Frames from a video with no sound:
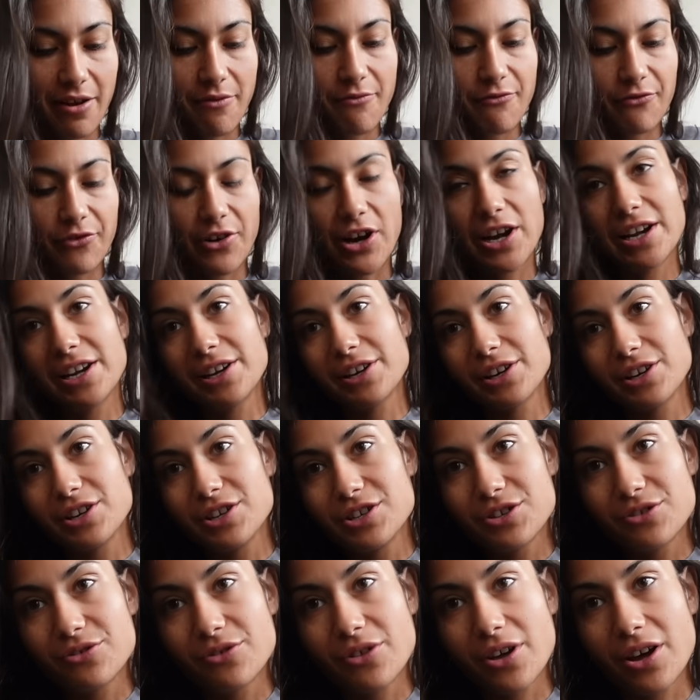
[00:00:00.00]
I'm finally gonna
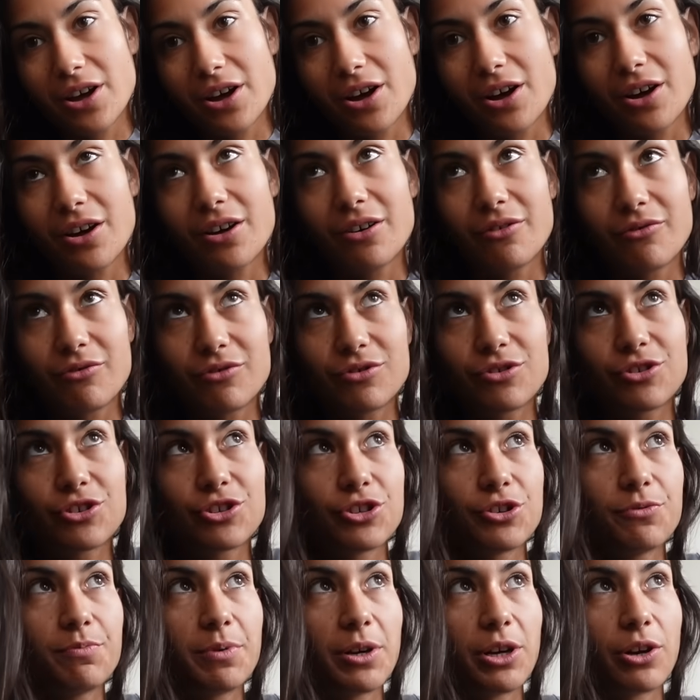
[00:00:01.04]
do the
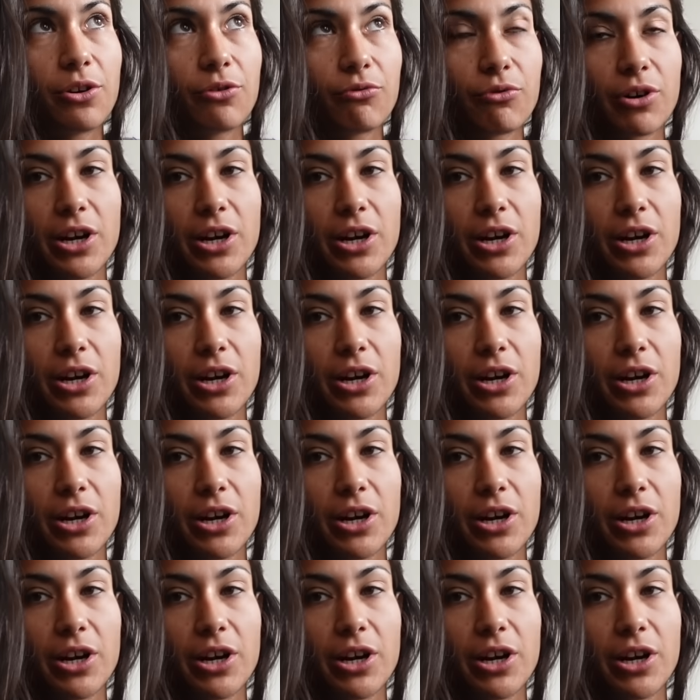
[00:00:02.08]
super long